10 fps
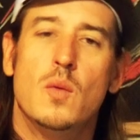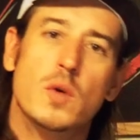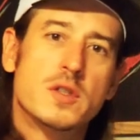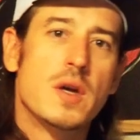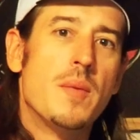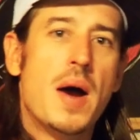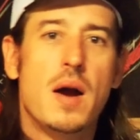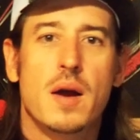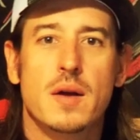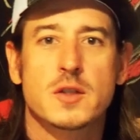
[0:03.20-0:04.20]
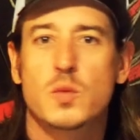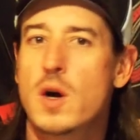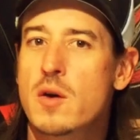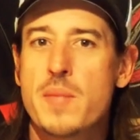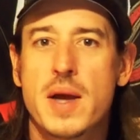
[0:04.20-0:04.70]
What's up, hog hunters?
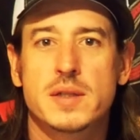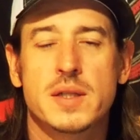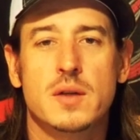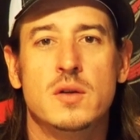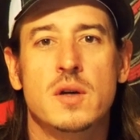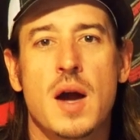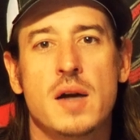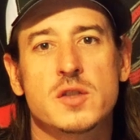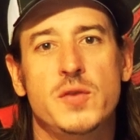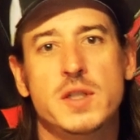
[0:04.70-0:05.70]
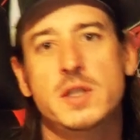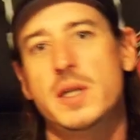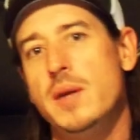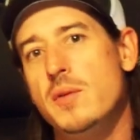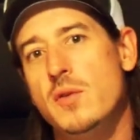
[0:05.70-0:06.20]
Welcome back to Single Hook Hogs Fishing,
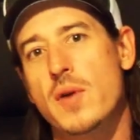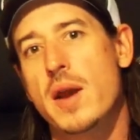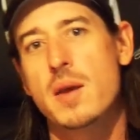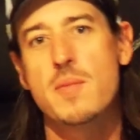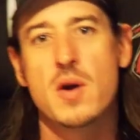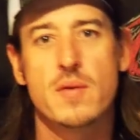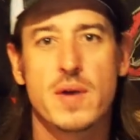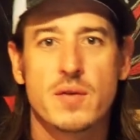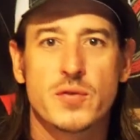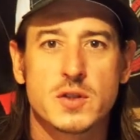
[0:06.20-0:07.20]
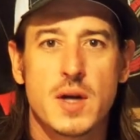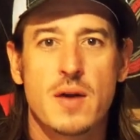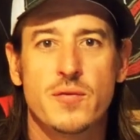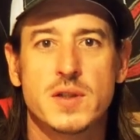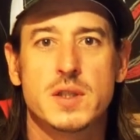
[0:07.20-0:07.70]
keeping you ready and motivated for
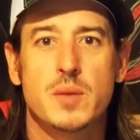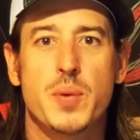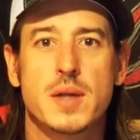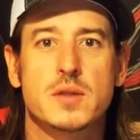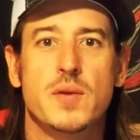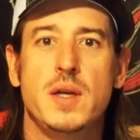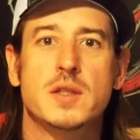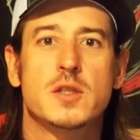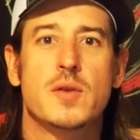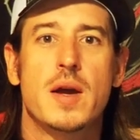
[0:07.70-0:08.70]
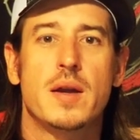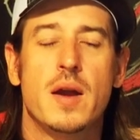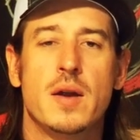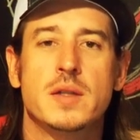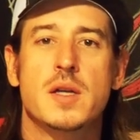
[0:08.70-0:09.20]
trout fishing in Pennsylvania and surrounding
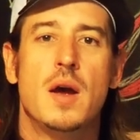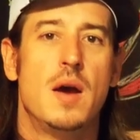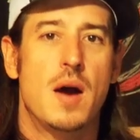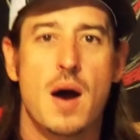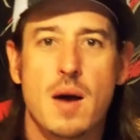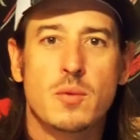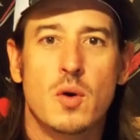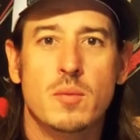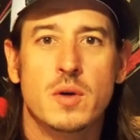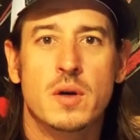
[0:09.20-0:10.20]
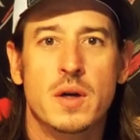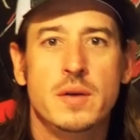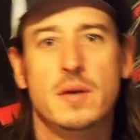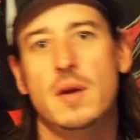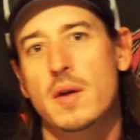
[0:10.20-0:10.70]
areas. I'm Corporal
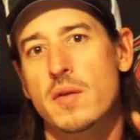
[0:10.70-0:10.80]
Hood.